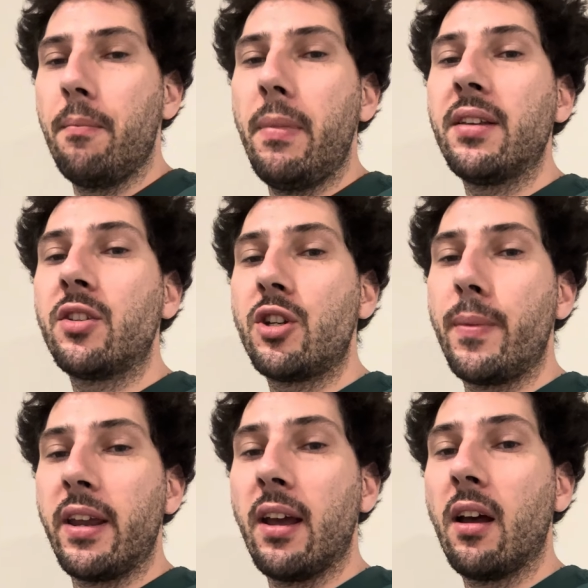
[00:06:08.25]
message
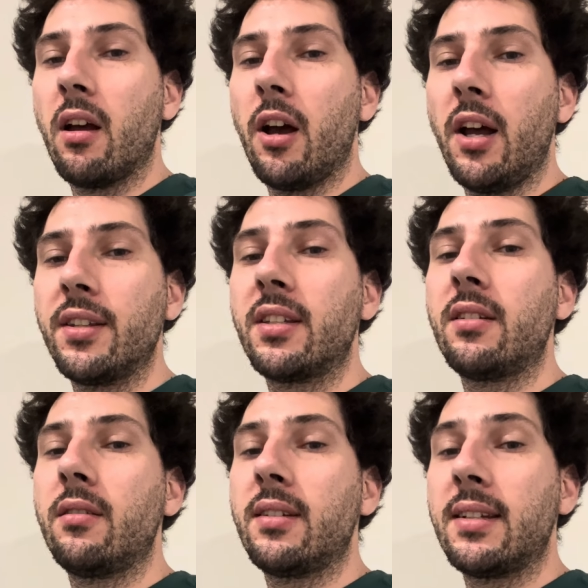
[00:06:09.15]
me a
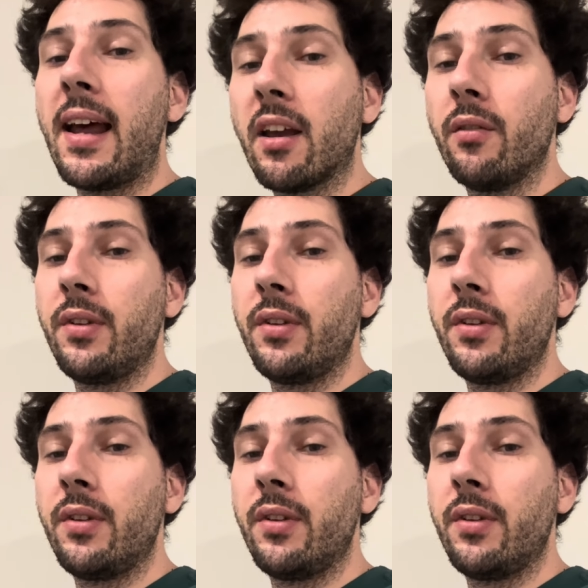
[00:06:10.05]
stack of